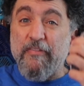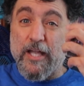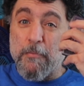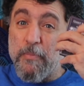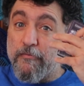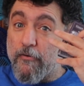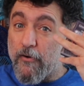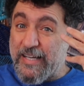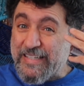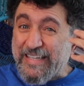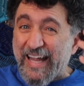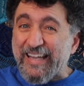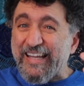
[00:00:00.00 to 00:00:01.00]
They can be
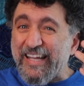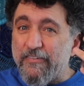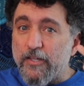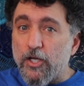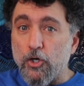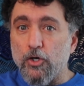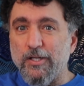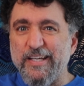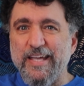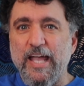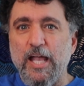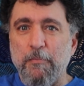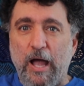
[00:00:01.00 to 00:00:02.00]
very deadly in the early
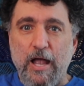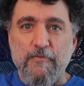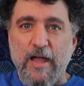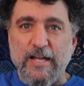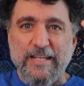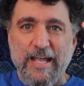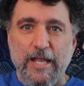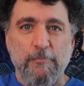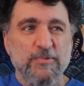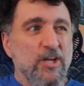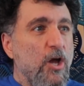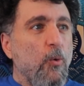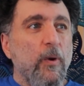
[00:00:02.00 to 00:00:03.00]
game. I've had
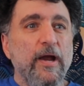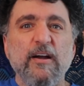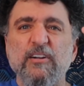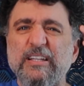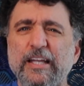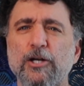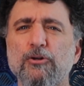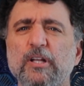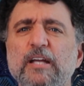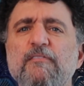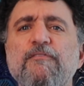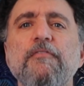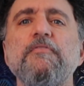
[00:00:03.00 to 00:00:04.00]
games where literally
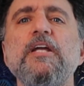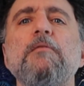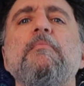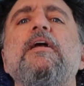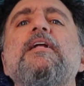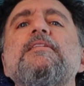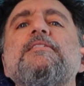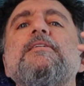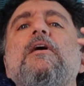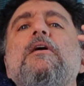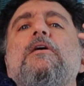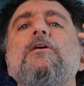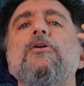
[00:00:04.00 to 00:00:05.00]
in 15
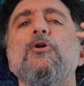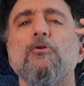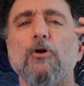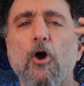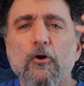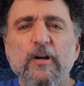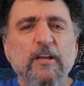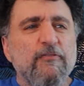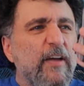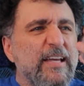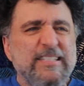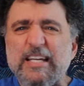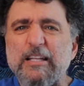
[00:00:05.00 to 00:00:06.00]
minutes, you're already
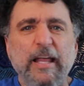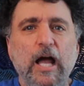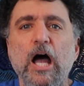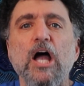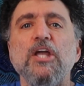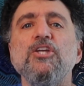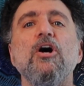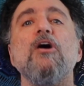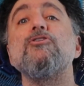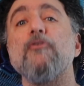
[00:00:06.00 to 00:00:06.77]
facing like a young